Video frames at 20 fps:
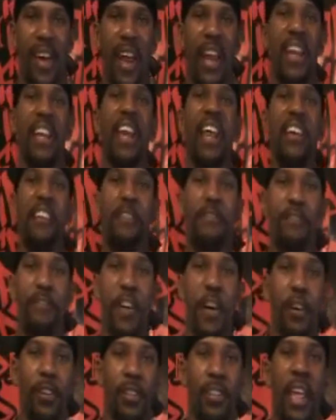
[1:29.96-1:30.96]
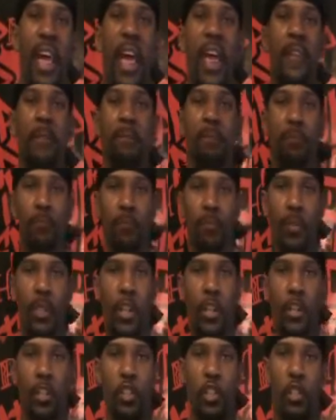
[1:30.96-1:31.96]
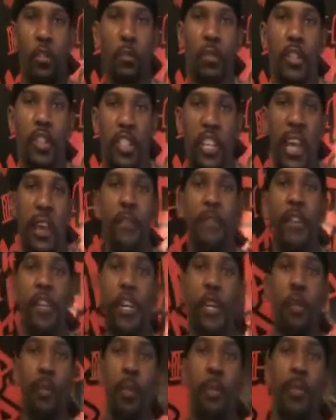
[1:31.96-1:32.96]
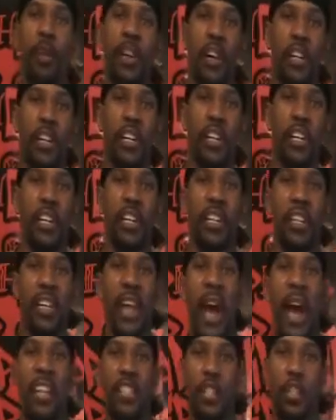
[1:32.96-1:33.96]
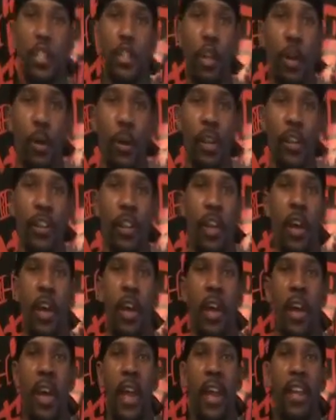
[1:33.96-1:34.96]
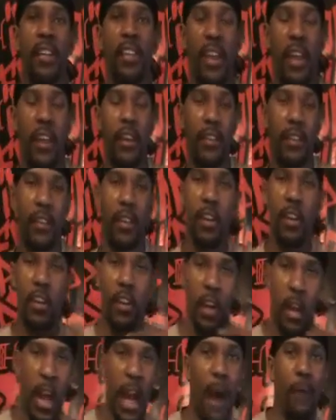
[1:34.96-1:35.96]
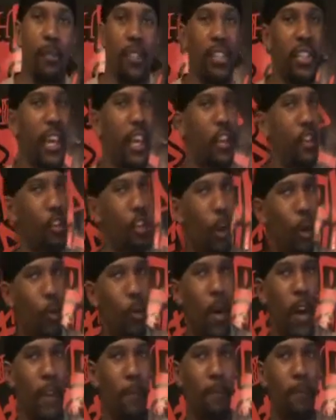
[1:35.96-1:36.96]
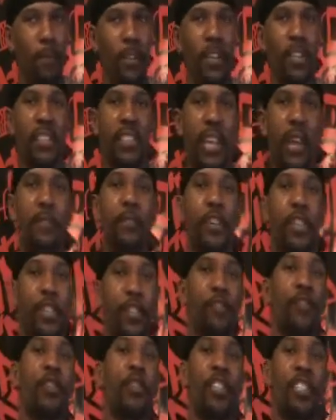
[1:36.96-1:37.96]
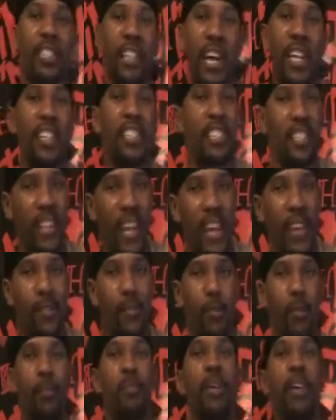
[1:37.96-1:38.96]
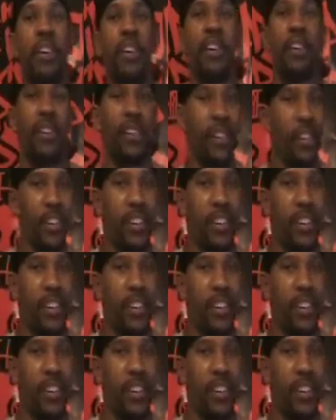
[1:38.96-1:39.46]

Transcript: and they felt that Sam Fisher would be a good guy to do it. And then I was saying, you know what? Sam Fisher versus Solid Snake will be